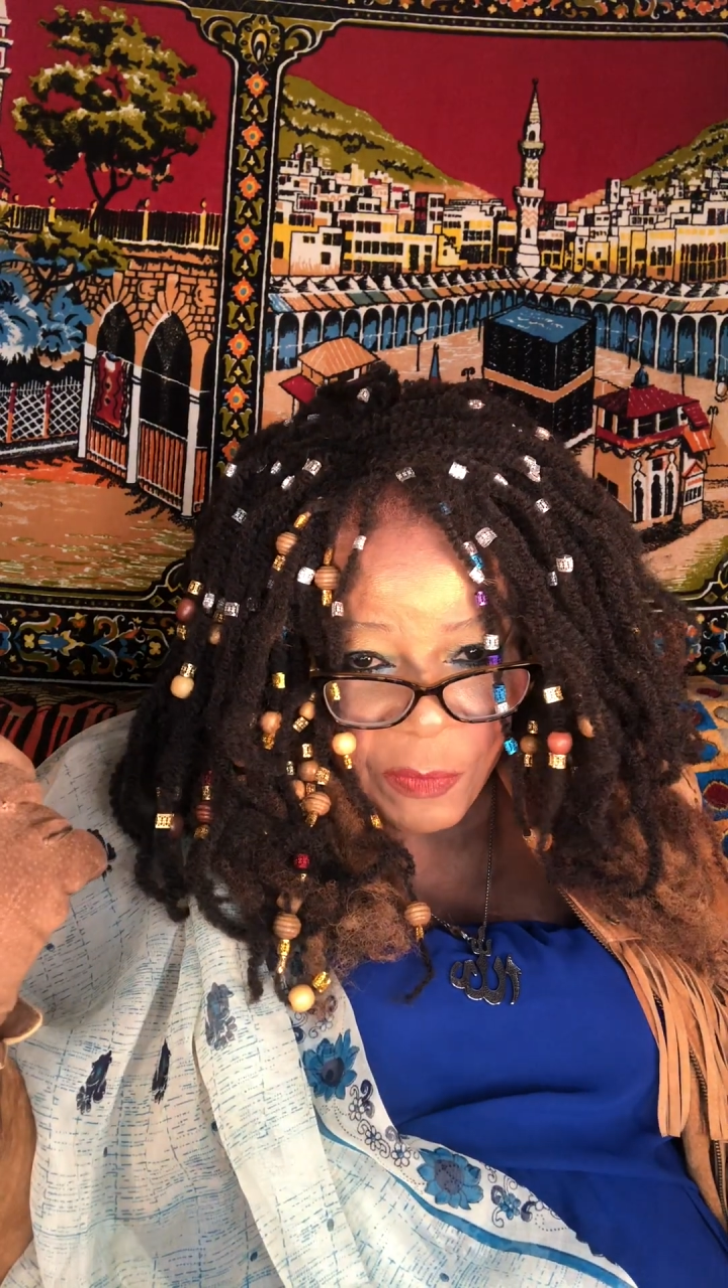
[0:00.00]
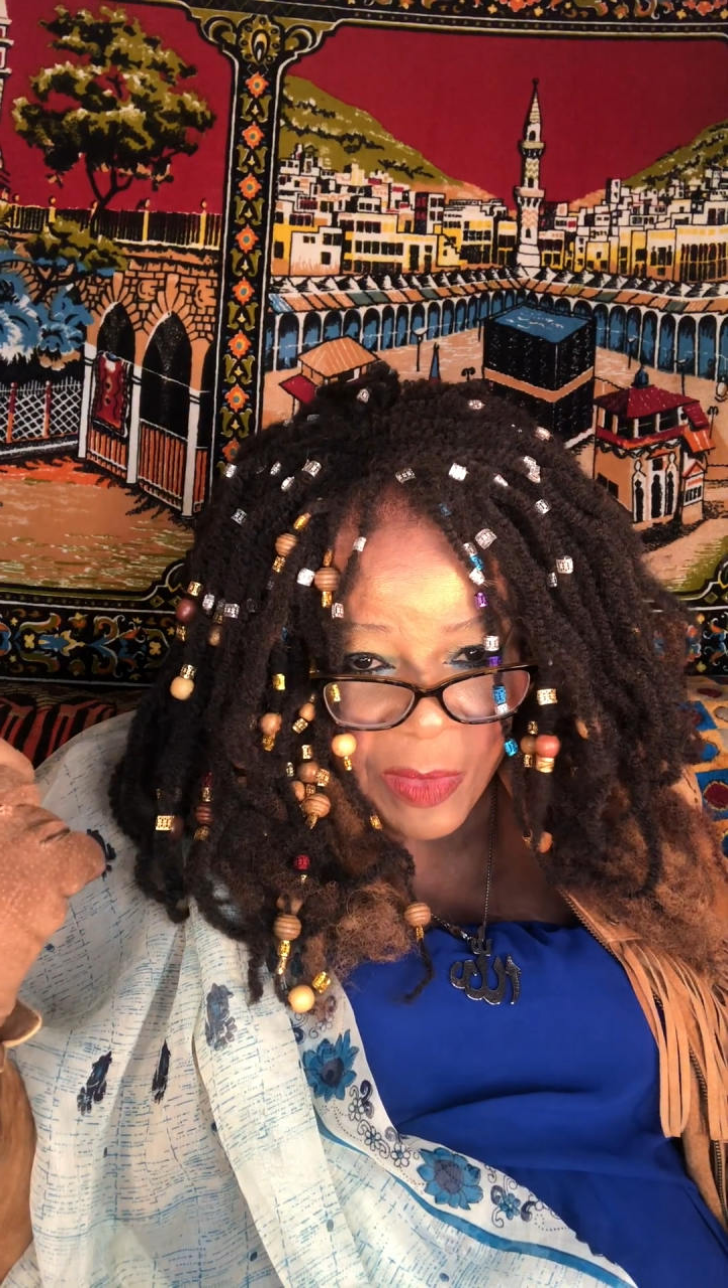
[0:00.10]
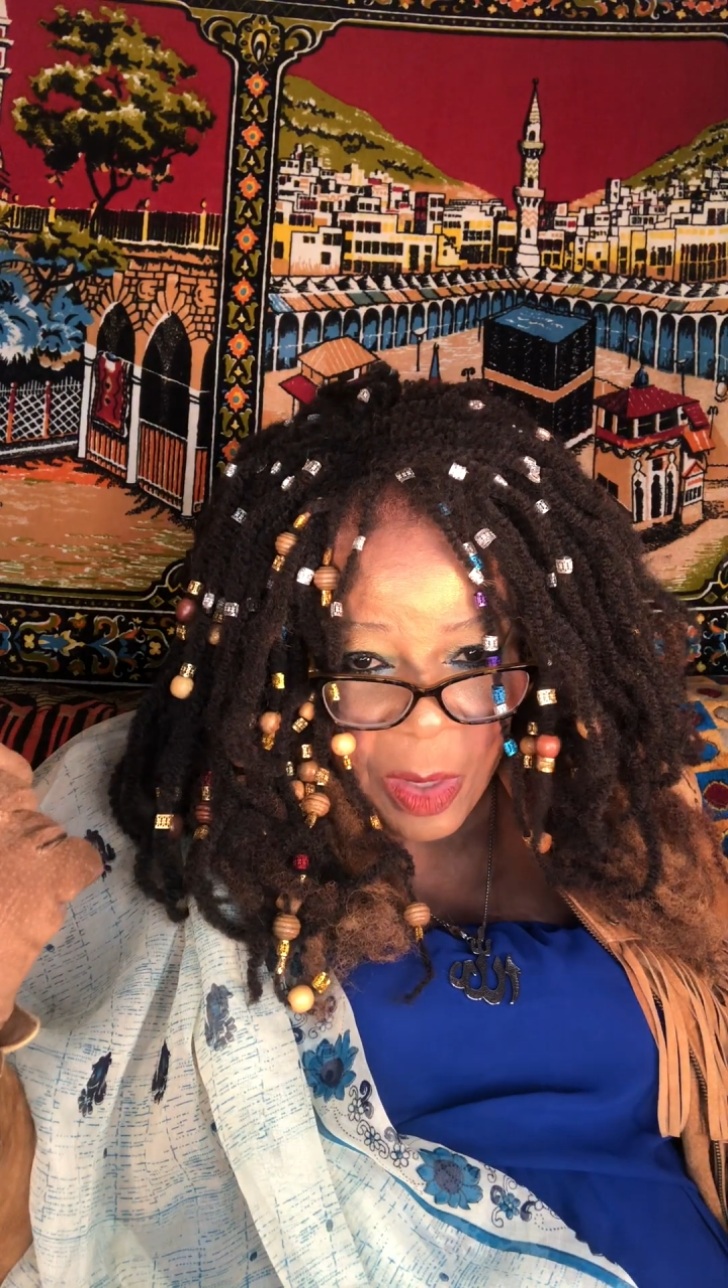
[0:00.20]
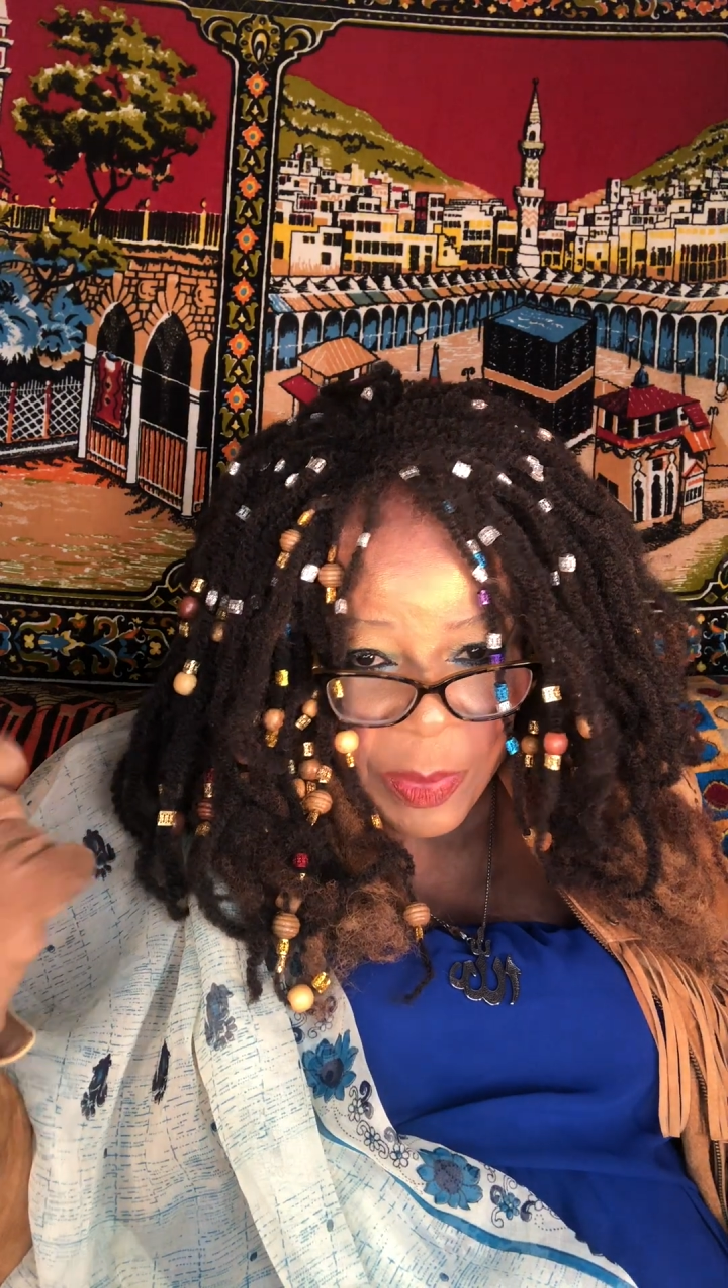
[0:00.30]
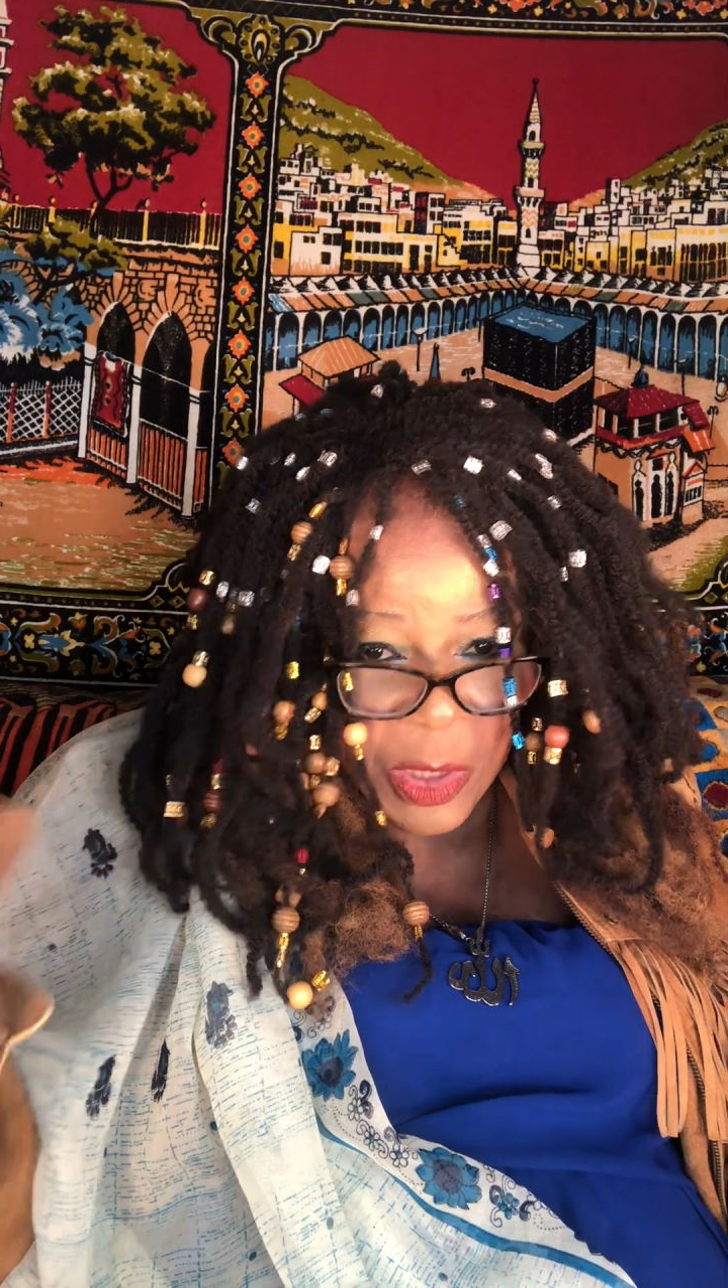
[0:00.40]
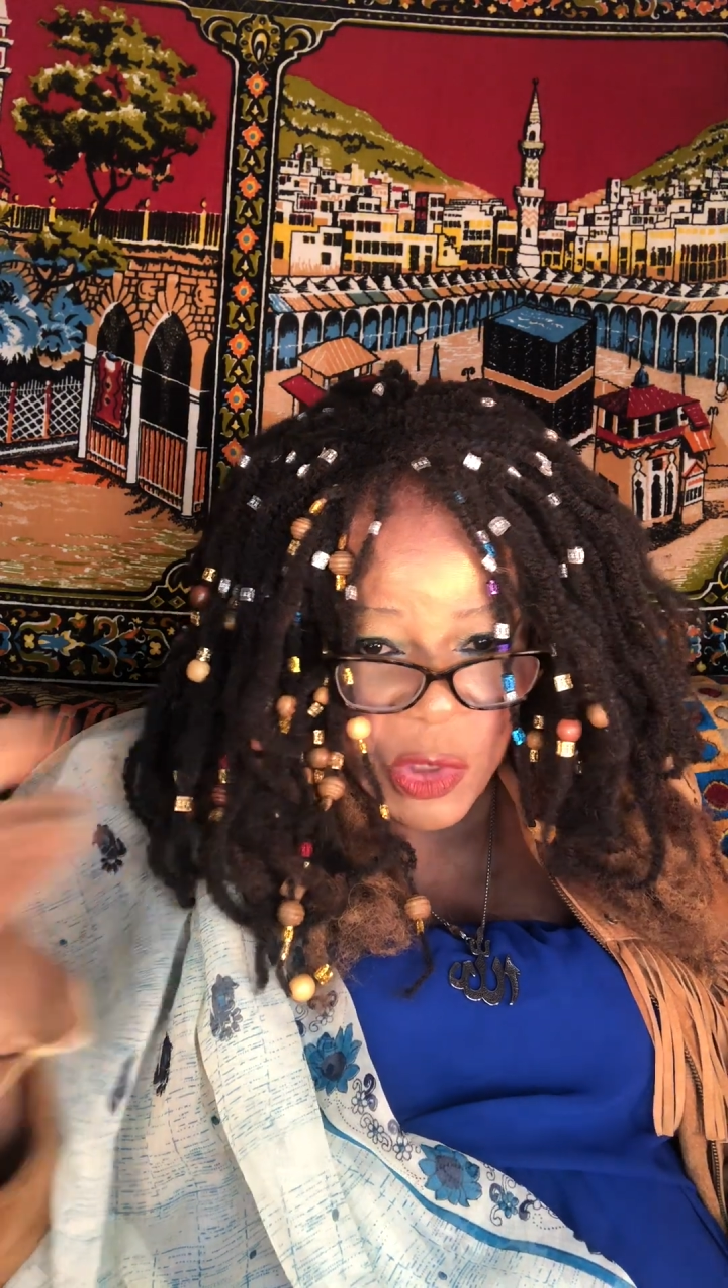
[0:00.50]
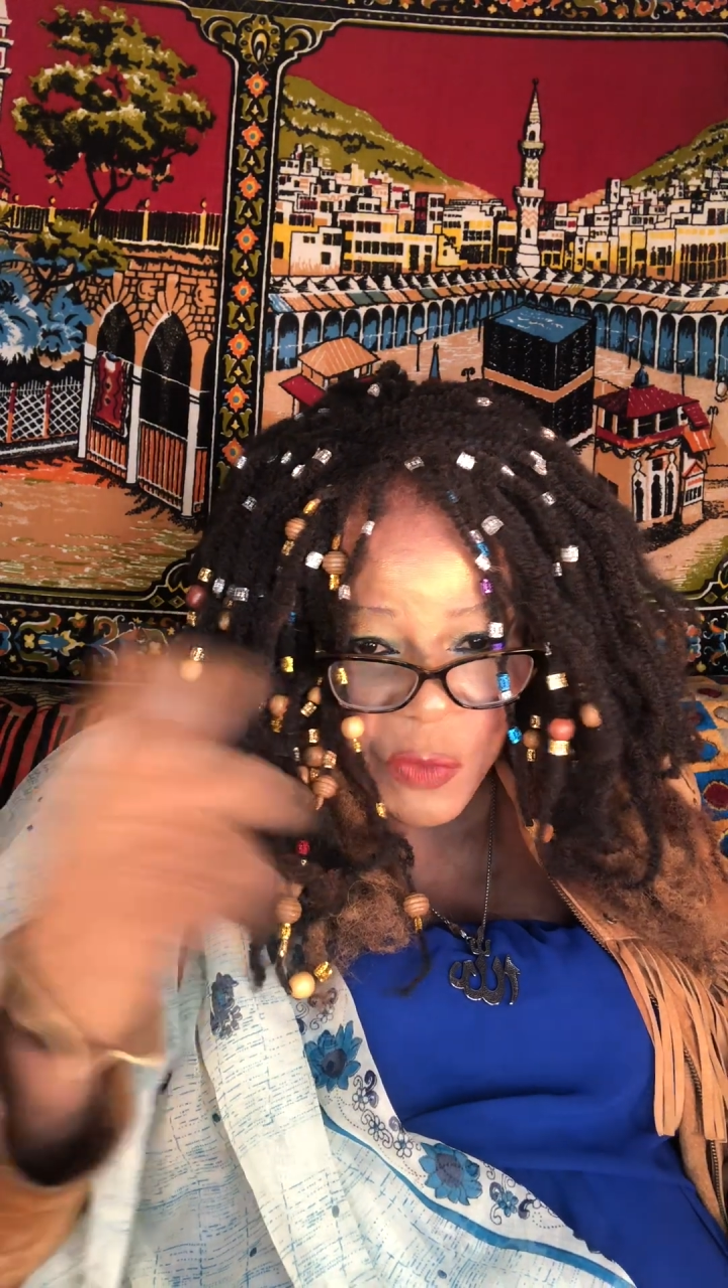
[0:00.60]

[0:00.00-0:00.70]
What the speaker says: there because you